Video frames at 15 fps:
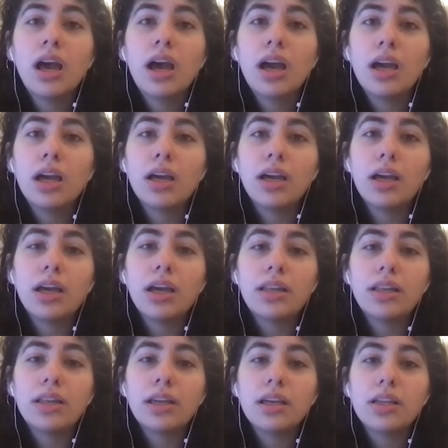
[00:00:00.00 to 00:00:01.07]

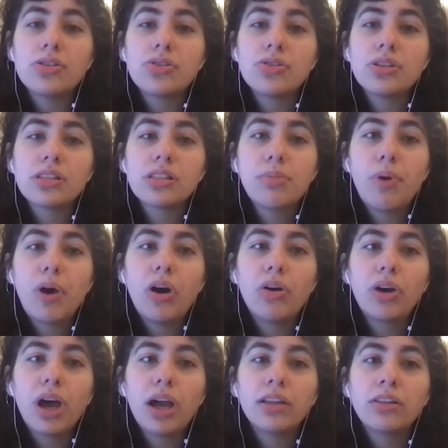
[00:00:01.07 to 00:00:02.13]
and it's just about
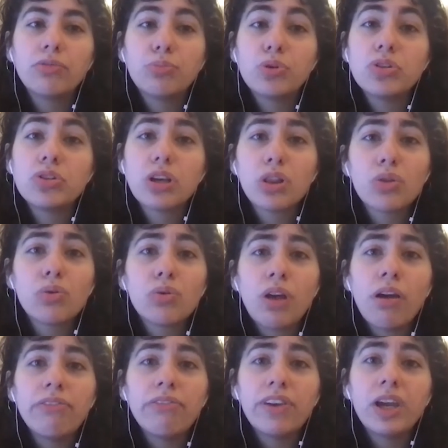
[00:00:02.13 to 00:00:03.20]
kind of pushing through
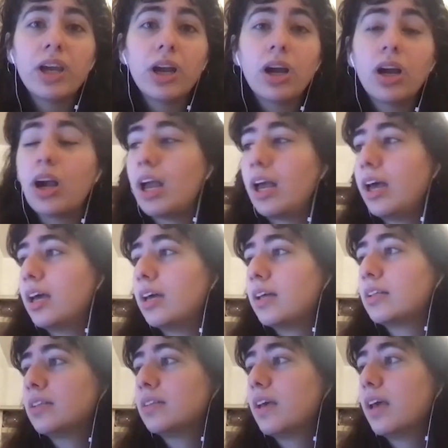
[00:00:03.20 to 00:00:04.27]
that fear
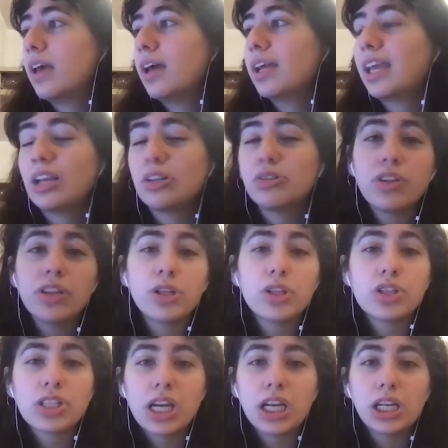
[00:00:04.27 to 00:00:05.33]
and getting to the other
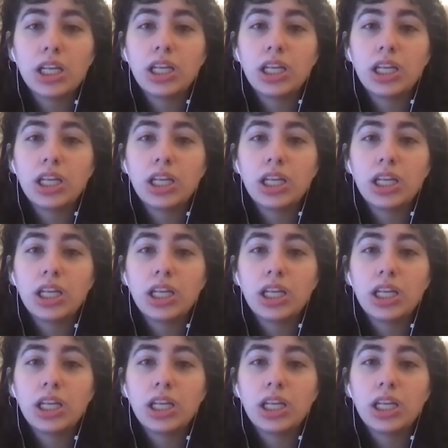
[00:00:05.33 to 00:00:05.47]
side.